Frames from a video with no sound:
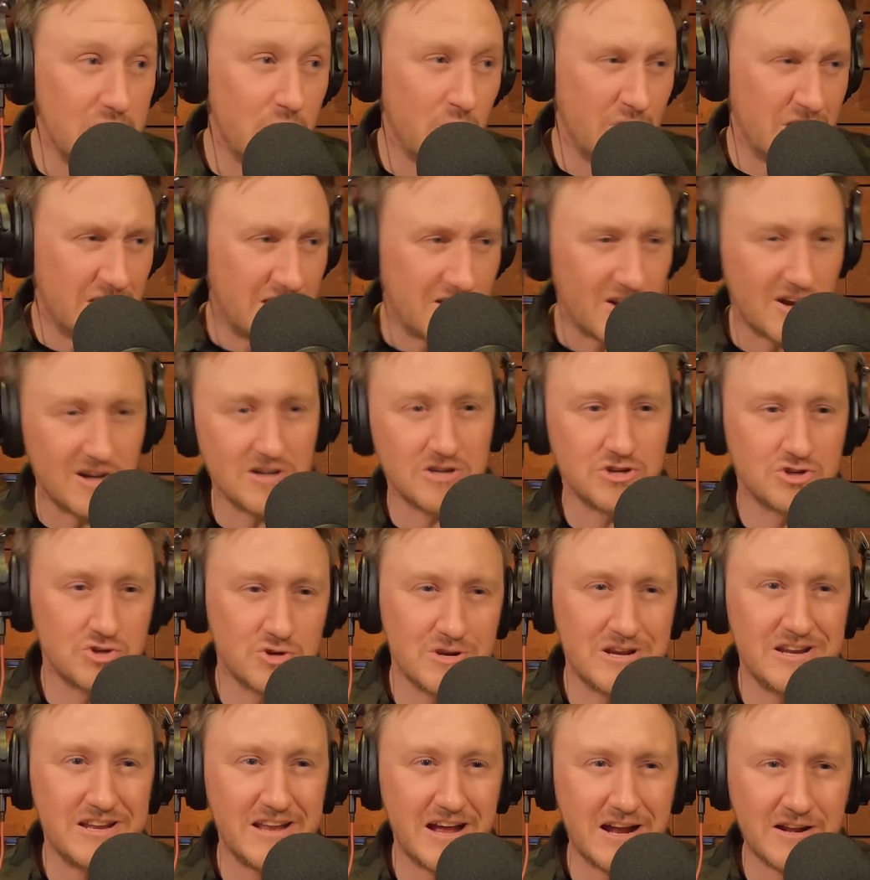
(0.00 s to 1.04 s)
When you cut a
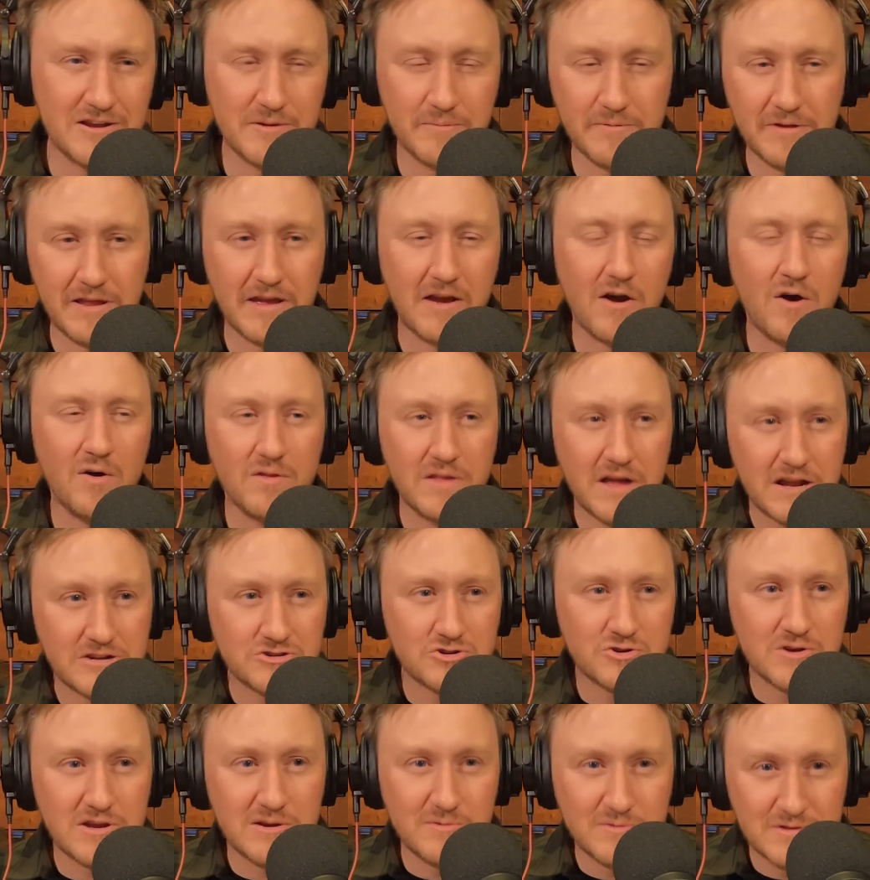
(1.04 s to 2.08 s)
tree down, you be like, oh, that
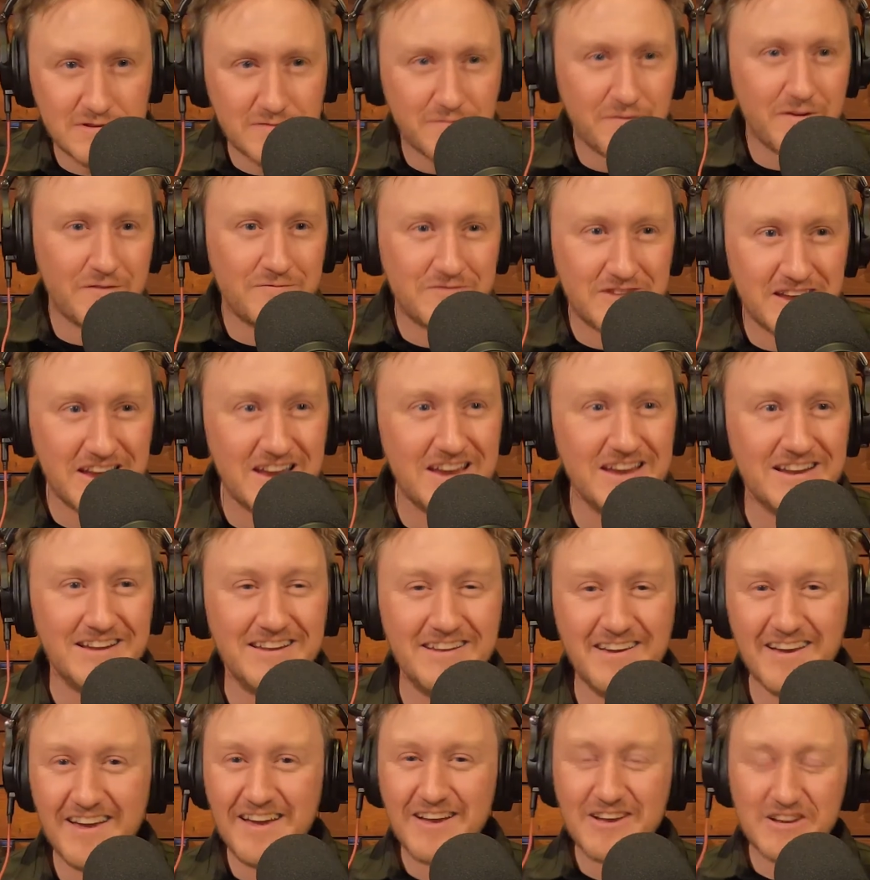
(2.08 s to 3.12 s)
tree was 15
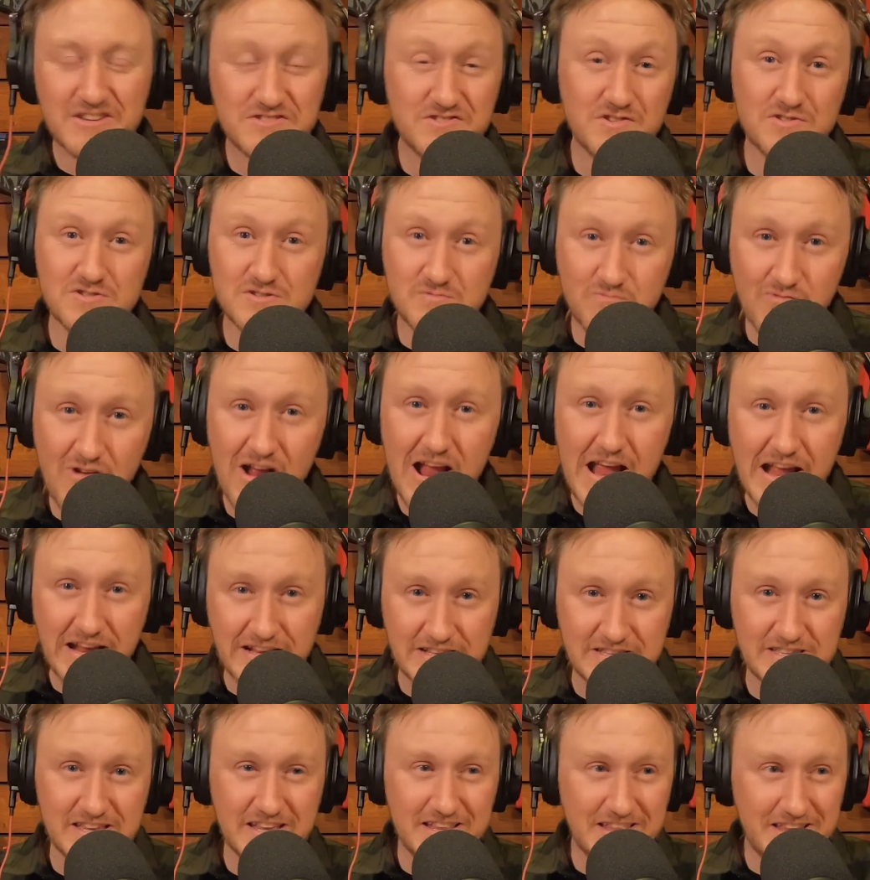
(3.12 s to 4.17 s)
because there's
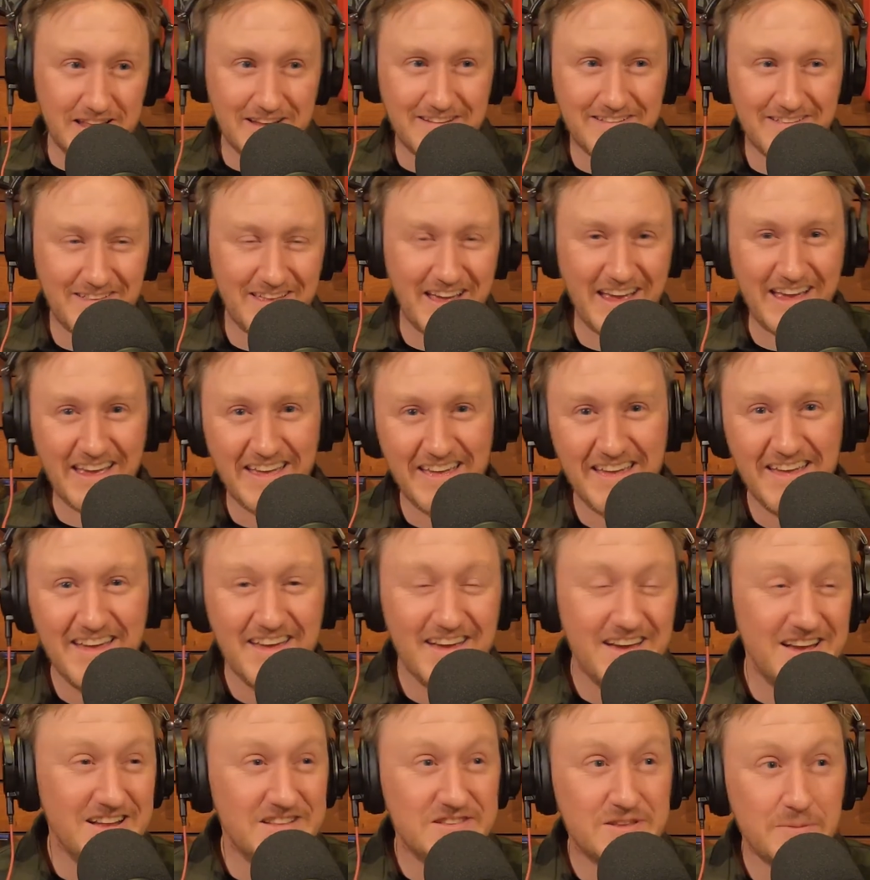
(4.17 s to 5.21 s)
rings. And then, like,
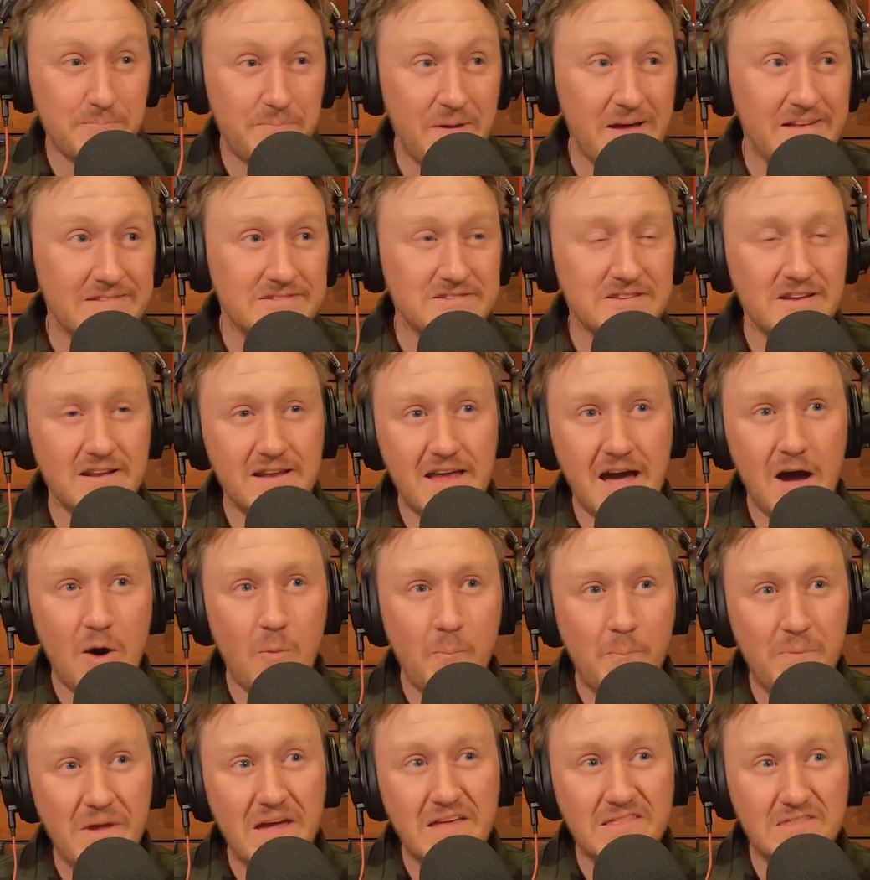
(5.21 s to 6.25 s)
it depends on how
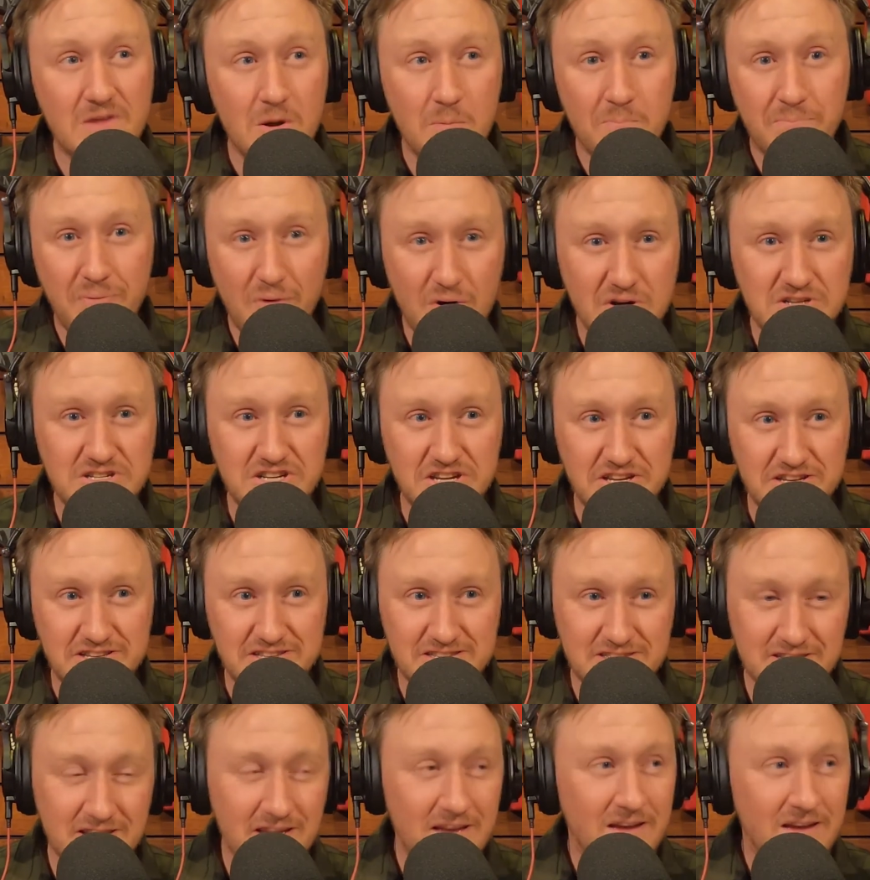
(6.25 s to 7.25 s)
big their bush is.